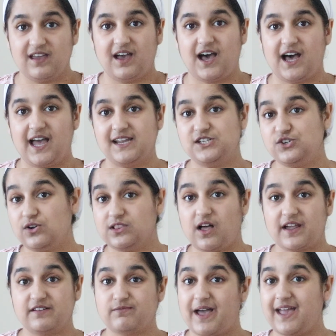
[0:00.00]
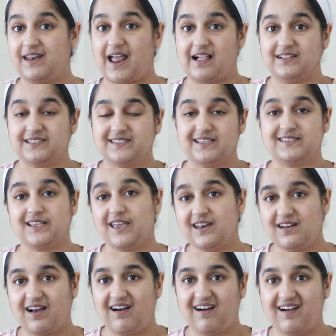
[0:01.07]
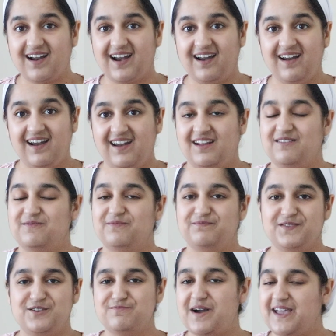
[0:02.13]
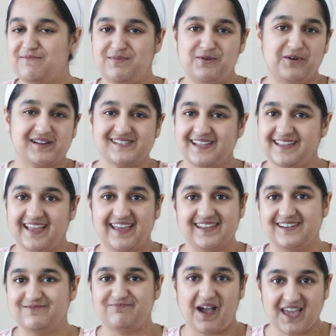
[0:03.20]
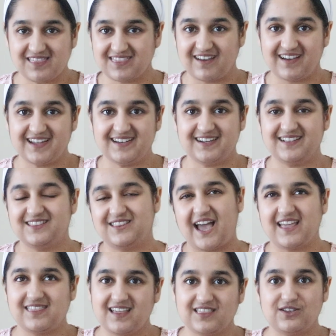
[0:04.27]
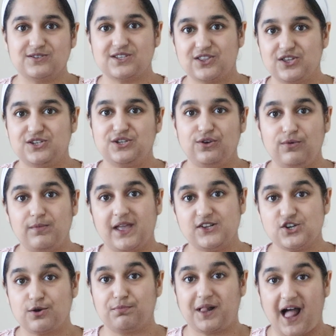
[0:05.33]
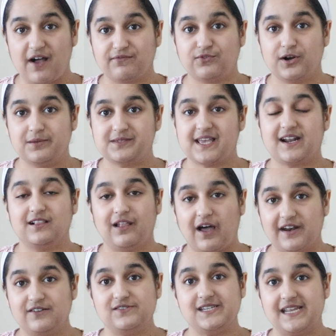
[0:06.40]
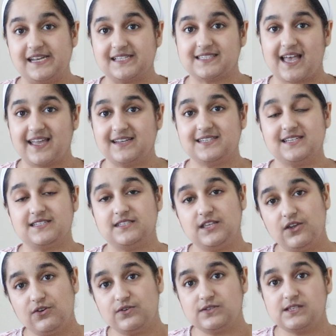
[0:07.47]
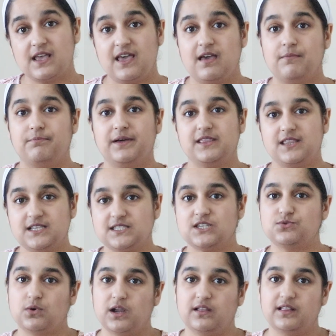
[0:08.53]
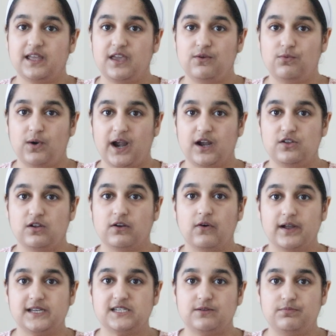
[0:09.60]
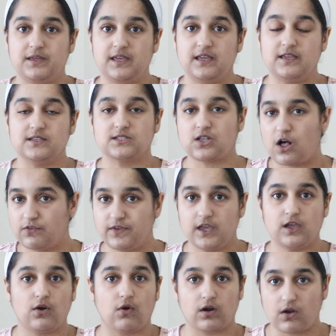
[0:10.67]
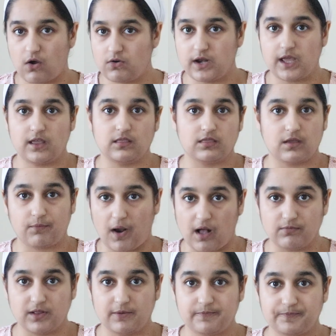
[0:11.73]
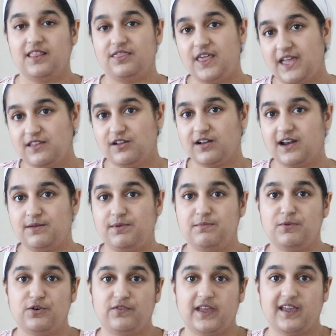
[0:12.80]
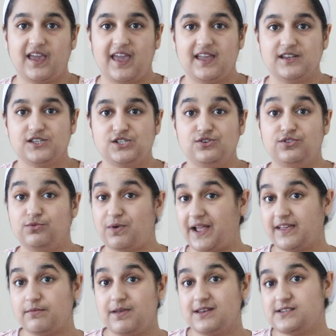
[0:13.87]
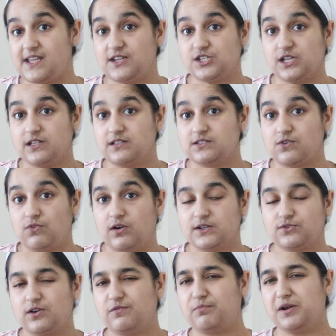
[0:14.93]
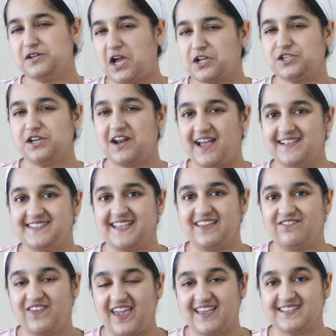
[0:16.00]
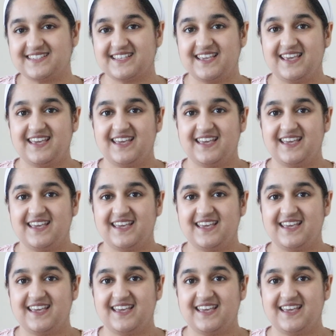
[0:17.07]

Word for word: Uh, I do a lot of my analysis in R. You might be working in Python. I think those are the two major platforms that a lot of data scientists use, but this is really where you're going to be solving or coding the problem. Then you're going to be moving into the recommendations or sort of productionizing phase.